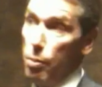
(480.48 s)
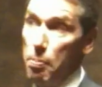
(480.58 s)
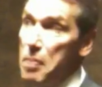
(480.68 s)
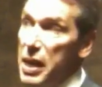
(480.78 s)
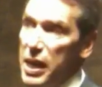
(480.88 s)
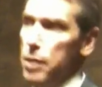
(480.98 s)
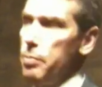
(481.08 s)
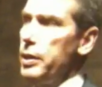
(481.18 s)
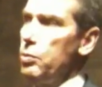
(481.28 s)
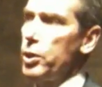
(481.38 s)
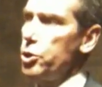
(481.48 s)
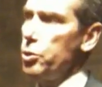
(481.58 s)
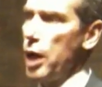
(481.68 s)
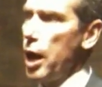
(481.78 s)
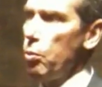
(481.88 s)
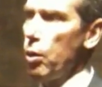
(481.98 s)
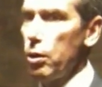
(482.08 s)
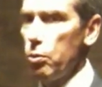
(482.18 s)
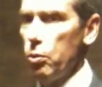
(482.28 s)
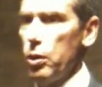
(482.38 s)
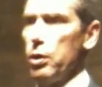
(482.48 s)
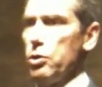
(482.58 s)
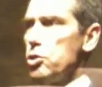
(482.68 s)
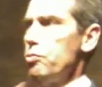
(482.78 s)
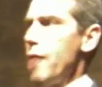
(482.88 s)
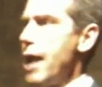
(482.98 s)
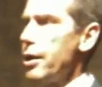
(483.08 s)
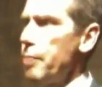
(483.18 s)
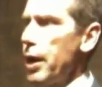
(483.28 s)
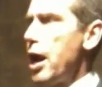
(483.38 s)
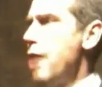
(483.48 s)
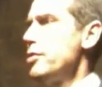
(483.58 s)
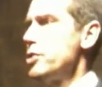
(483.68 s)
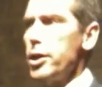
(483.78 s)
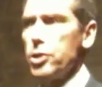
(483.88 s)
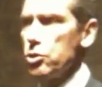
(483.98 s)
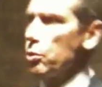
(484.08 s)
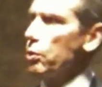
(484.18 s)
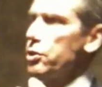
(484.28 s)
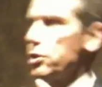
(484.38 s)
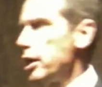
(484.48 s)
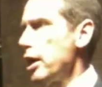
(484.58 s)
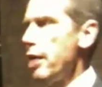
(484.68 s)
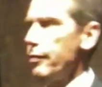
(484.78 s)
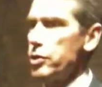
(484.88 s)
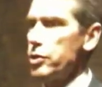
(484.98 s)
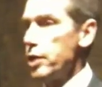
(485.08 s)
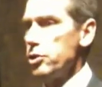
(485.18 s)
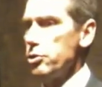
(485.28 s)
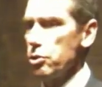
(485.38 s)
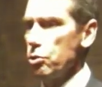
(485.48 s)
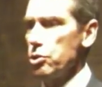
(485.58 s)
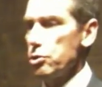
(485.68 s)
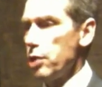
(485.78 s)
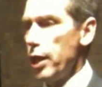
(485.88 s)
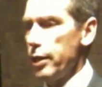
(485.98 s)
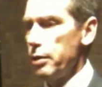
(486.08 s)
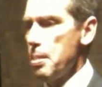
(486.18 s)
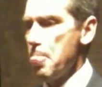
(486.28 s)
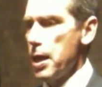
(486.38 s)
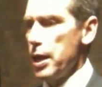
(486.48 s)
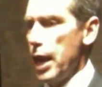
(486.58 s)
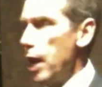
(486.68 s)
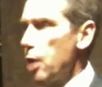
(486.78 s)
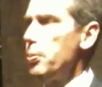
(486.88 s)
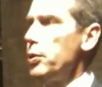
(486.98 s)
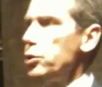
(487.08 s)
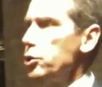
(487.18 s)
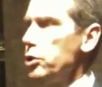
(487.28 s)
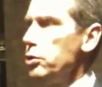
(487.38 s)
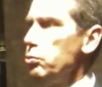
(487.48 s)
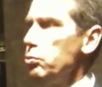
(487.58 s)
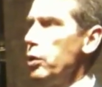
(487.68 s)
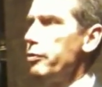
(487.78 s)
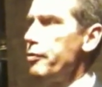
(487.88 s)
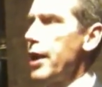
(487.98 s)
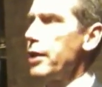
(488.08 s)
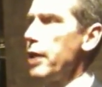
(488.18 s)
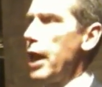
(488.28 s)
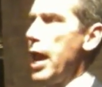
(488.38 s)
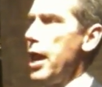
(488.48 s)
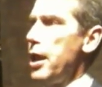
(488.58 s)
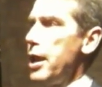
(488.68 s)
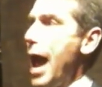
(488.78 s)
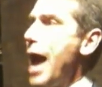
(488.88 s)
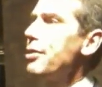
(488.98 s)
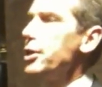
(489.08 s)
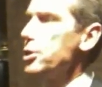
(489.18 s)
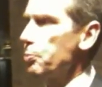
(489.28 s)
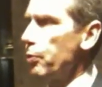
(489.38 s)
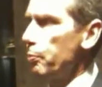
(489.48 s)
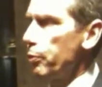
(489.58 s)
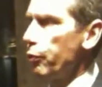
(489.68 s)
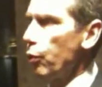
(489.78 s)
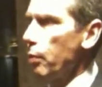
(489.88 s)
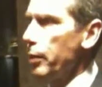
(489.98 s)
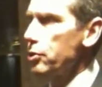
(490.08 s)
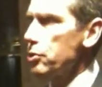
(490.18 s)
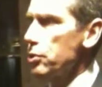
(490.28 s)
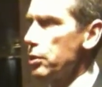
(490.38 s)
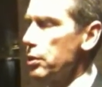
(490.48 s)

the medium in which you and I work. We're surrounded by conversations, we're listening to conversations. So just like air pollution would affect an athlete's performance,